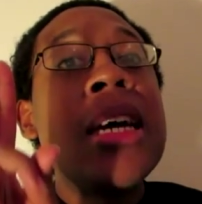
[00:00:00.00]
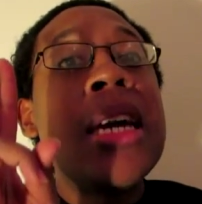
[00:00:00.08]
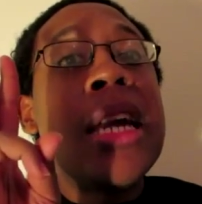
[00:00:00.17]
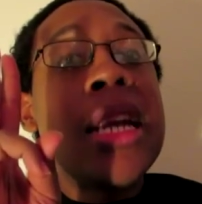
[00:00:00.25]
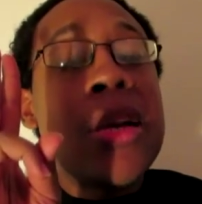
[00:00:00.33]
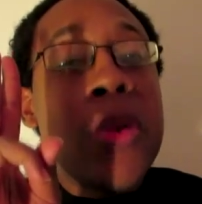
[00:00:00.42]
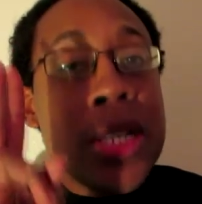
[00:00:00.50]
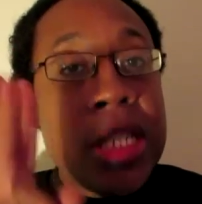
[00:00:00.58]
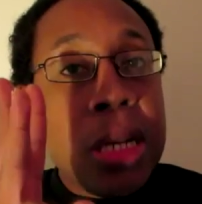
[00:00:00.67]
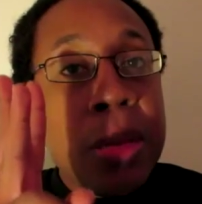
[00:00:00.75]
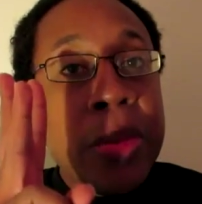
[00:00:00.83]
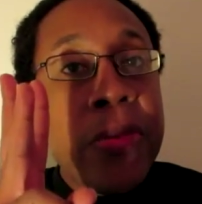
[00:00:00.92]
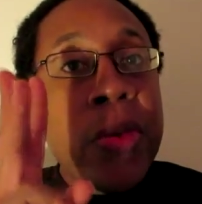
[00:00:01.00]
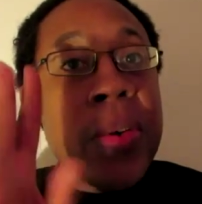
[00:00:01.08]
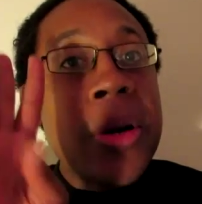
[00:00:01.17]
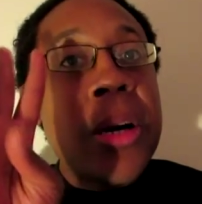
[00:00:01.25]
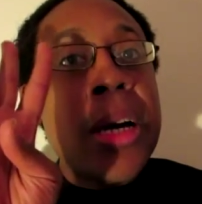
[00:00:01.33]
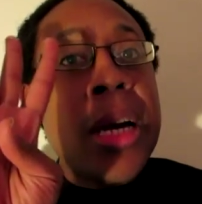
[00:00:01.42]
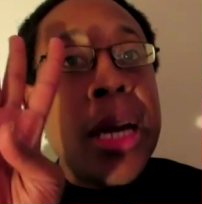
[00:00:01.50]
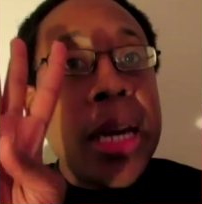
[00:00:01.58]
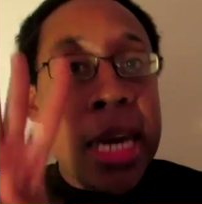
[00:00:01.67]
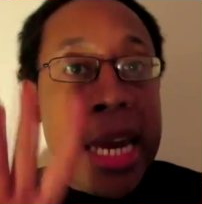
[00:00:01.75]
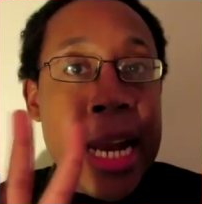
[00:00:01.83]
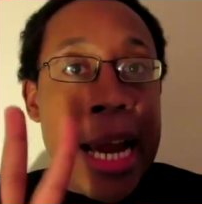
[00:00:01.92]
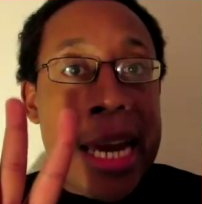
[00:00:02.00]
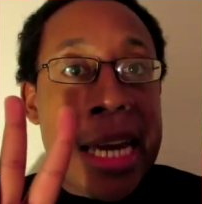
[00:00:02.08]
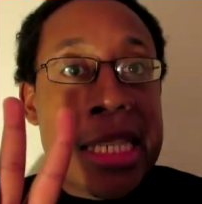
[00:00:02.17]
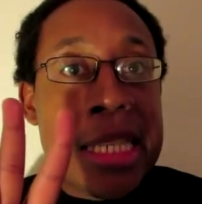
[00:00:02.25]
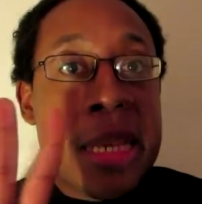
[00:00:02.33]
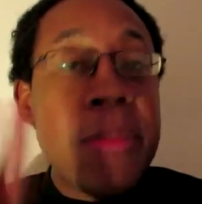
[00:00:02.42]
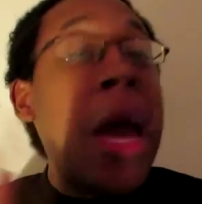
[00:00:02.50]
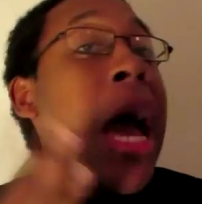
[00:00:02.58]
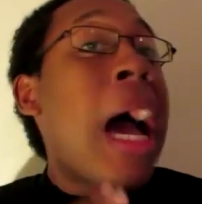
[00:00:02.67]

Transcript: And question number 4, can I get some?